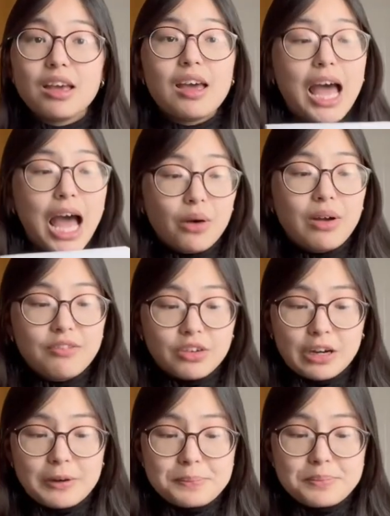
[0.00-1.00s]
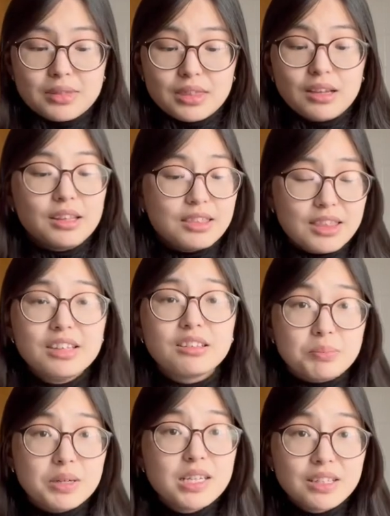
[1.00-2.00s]
However, this
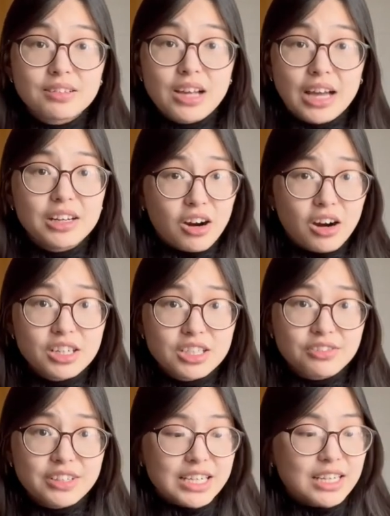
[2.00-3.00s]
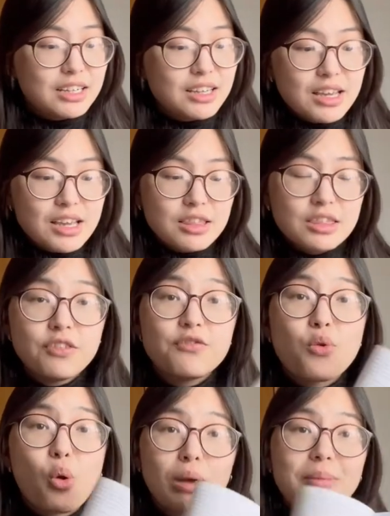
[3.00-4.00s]
book is kind of hard to read. The
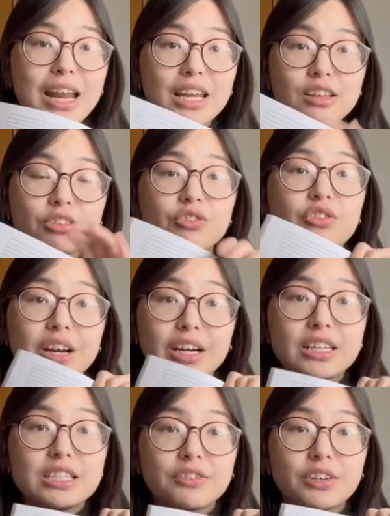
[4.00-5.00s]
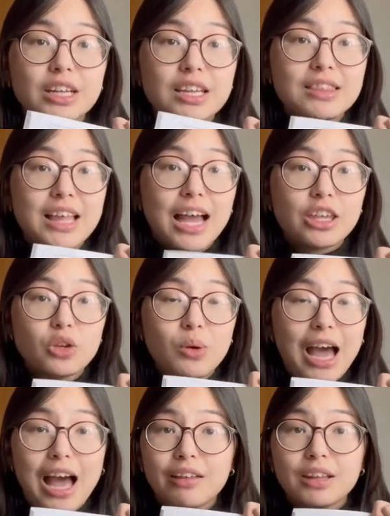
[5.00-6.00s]
formatting is very different in that you
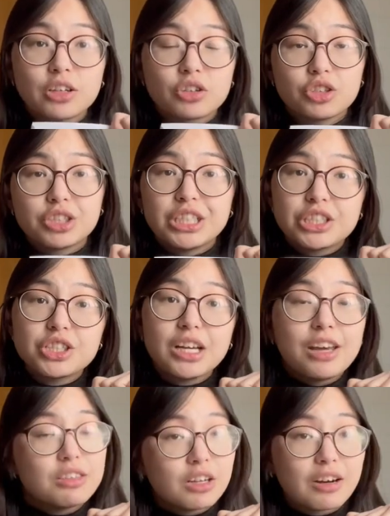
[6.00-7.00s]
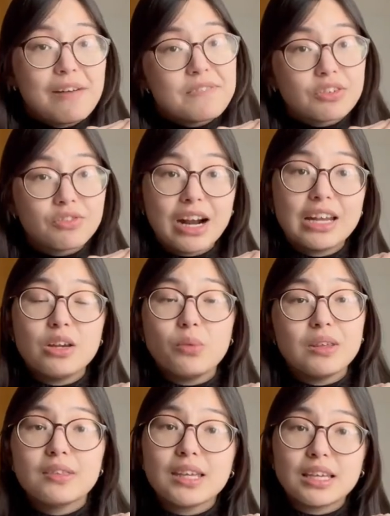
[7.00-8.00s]
have like your traditional ethnographic writing
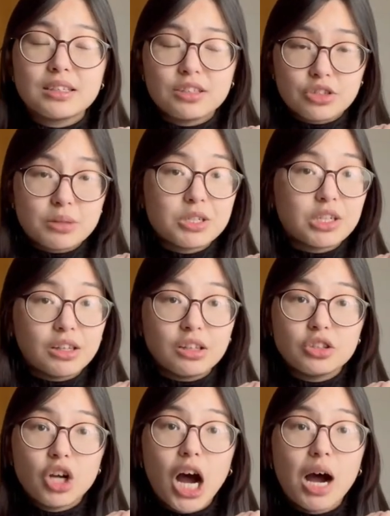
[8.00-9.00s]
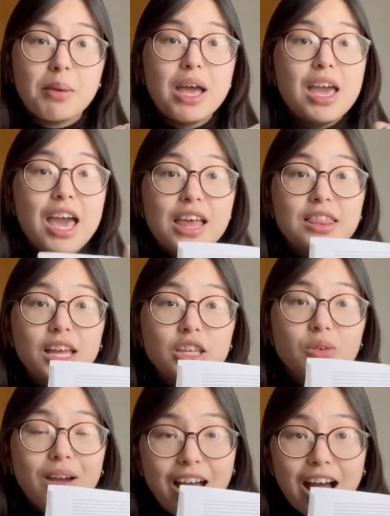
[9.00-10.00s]
with thick description on the top, and then
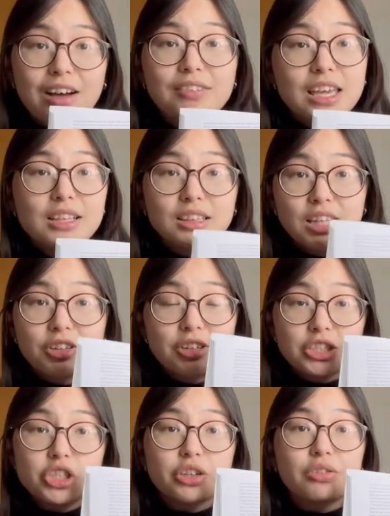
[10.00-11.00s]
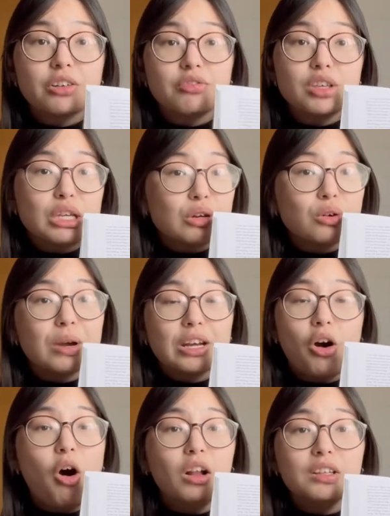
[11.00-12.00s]
you have a literature review and
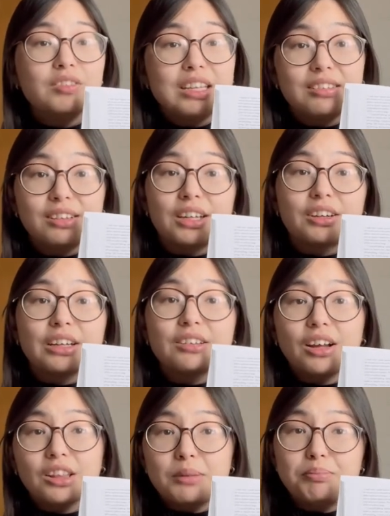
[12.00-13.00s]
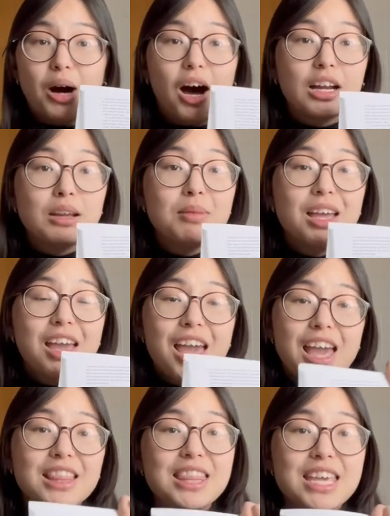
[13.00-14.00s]
all of these theories on the bottom.
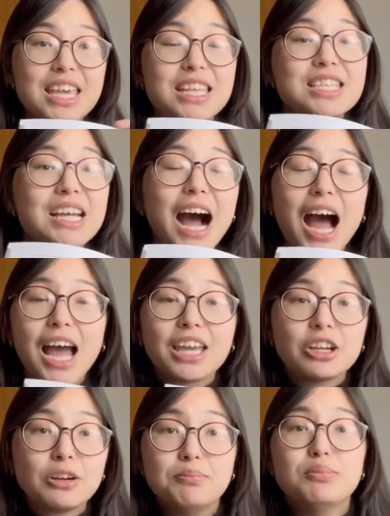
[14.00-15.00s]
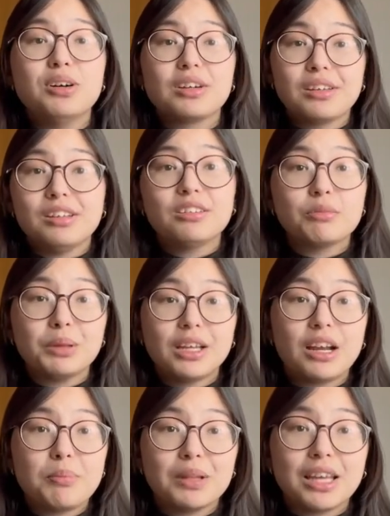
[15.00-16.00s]
And the entire book is split
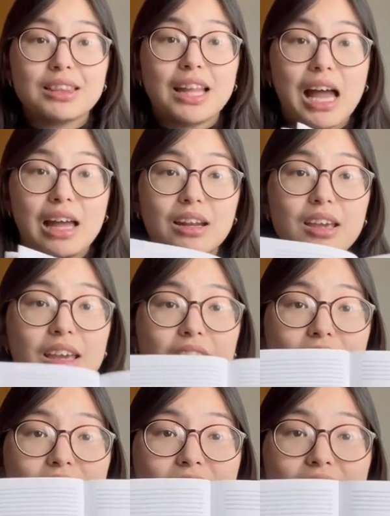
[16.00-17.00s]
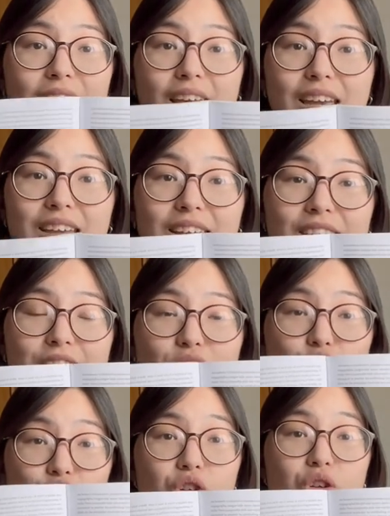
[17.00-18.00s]
up like that. It's like
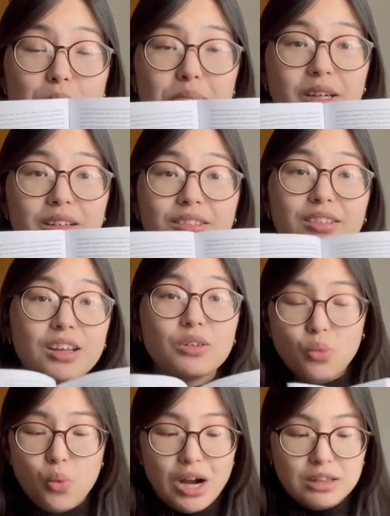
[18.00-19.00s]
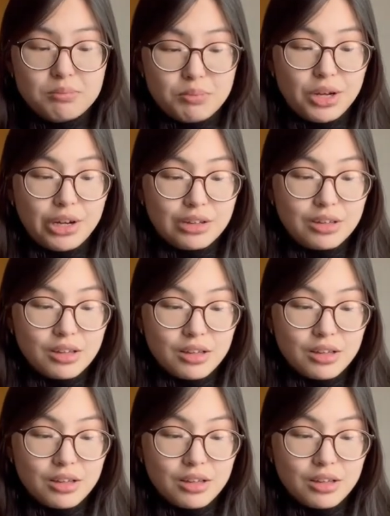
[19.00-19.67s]
two books in one book.